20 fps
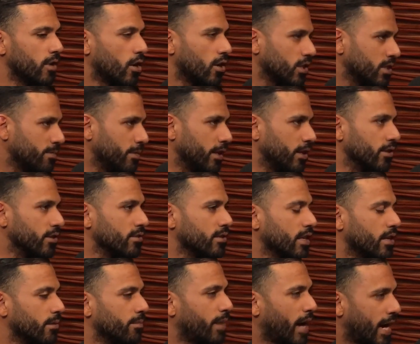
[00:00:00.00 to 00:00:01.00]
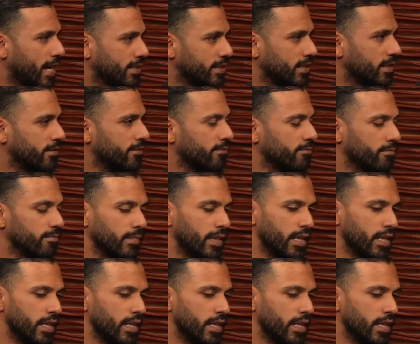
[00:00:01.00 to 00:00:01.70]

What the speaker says: our speakers that are passive,